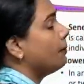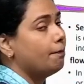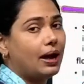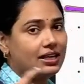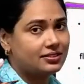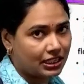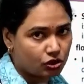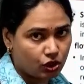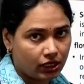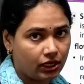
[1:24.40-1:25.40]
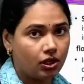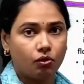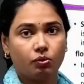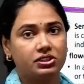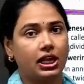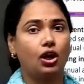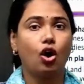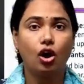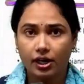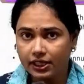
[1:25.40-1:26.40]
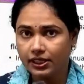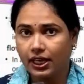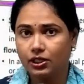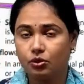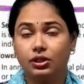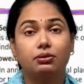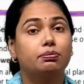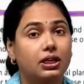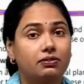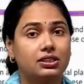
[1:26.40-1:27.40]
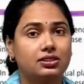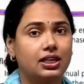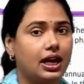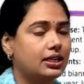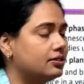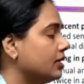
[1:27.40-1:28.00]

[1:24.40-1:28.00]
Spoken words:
bisexual, which I already tell you in previous class